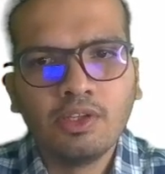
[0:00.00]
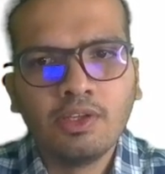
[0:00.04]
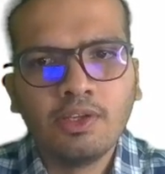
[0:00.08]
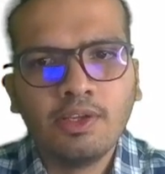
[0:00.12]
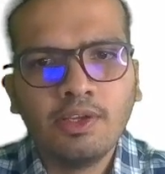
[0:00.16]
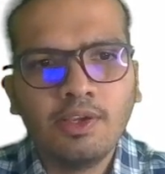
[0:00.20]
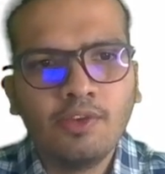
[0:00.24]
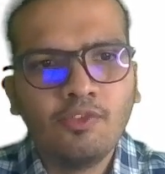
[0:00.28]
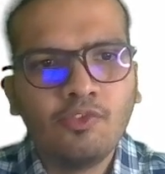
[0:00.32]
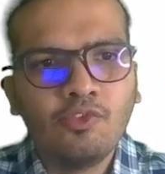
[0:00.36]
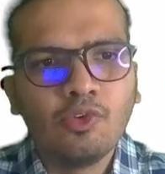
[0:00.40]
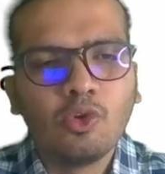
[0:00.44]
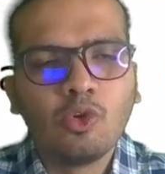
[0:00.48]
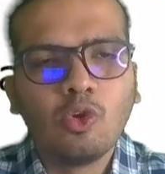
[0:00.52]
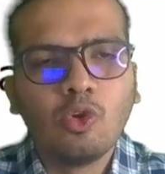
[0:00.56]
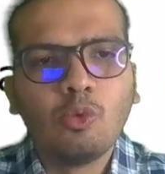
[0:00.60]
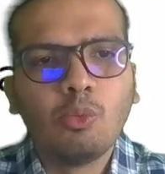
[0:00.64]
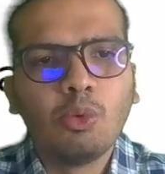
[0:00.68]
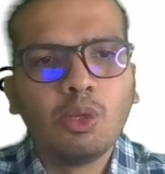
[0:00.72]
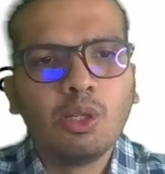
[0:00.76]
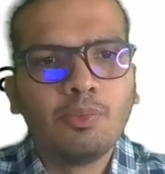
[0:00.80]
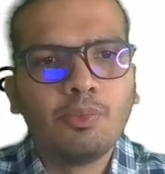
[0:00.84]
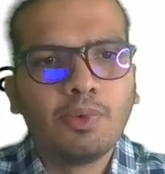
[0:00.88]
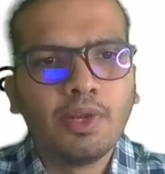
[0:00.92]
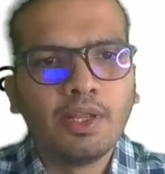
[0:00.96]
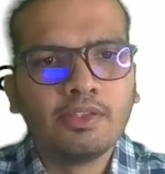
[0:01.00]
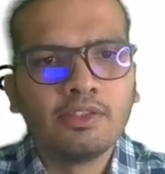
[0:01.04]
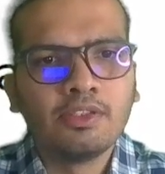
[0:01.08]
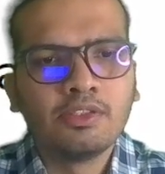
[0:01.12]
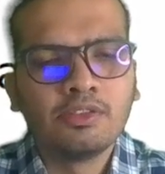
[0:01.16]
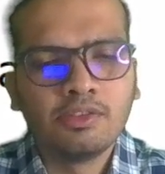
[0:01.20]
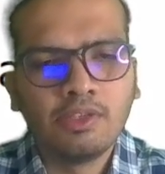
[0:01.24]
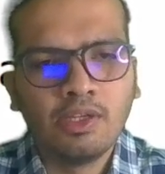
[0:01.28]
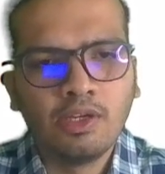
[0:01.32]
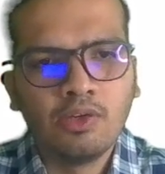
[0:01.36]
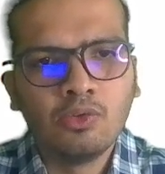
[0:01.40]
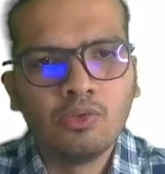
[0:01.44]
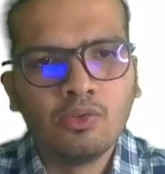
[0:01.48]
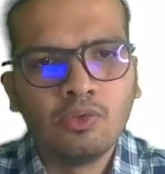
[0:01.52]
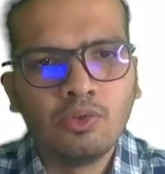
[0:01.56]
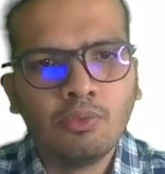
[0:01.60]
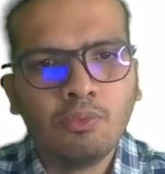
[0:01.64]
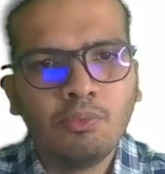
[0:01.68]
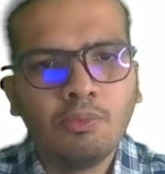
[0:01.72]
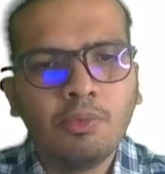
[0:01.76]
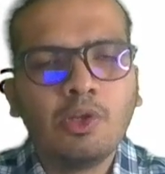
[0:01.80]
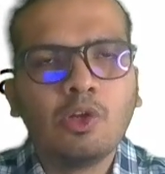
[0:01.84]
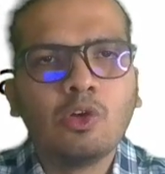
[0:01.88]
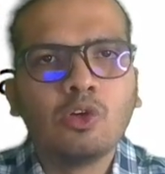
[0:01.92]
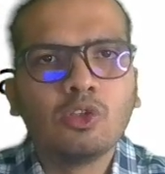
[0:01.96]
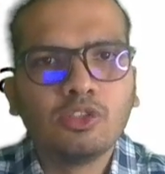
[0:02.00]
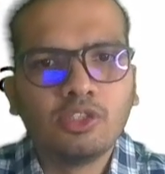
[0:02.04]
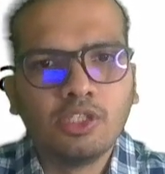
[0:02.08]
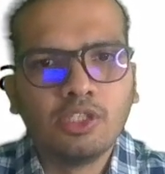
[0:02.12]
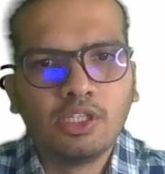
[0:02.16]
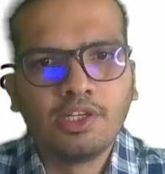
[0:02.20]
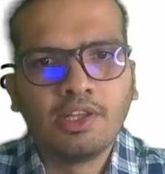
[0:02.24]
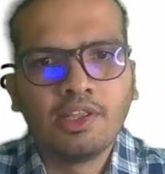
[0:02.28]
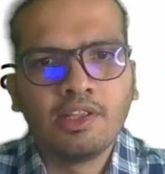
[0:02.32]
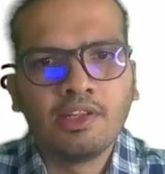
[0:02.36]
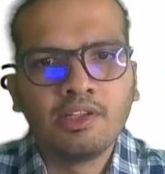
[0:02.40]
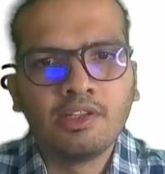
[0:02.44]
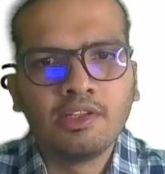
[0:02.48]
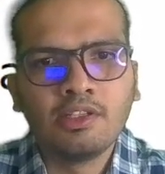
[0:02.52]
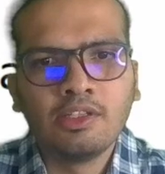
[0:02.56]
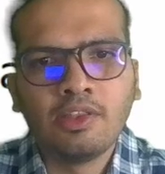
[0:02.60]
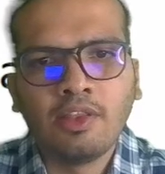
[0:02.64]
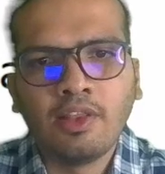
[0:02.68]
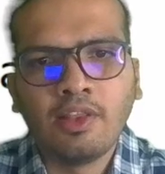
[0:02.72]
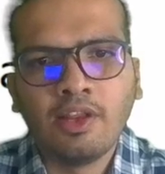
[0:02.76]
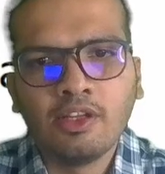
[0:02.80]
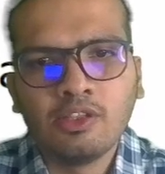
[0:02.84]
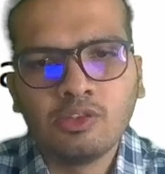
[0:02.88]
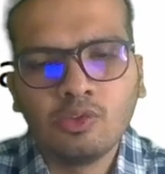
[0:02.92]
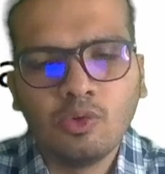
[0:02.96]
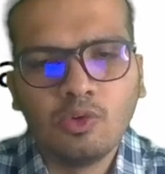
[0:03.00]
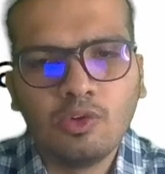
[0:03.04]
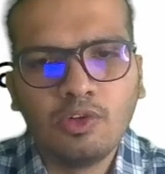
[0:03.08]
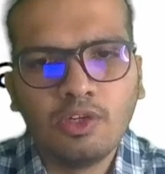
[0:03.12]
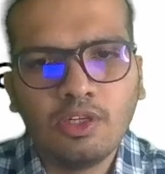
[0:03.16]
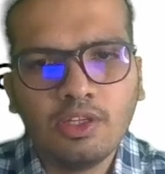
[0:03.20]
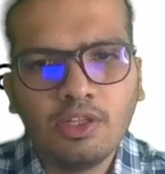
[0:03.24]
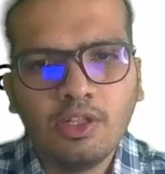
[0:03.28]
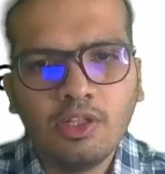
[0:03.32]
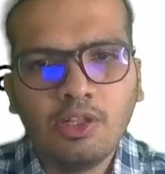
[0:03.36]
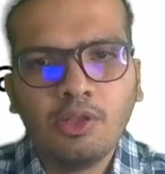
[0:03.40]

if global price is down below a certain threshold,